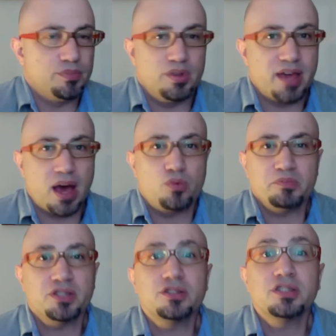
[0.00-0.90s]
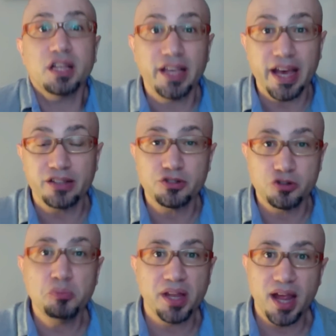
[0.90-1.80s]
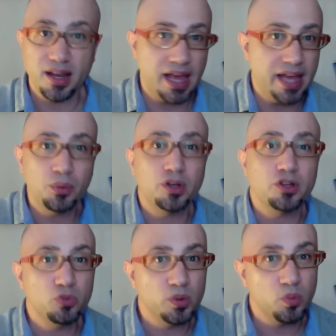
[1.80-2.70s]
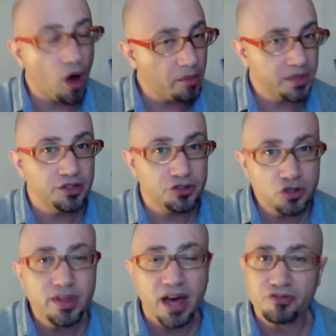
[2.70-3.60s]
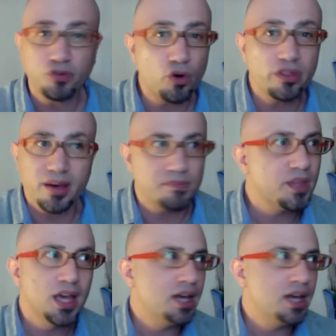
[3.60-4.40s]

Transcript: That would be silly and stupid, and anyone who would want me to do that for them,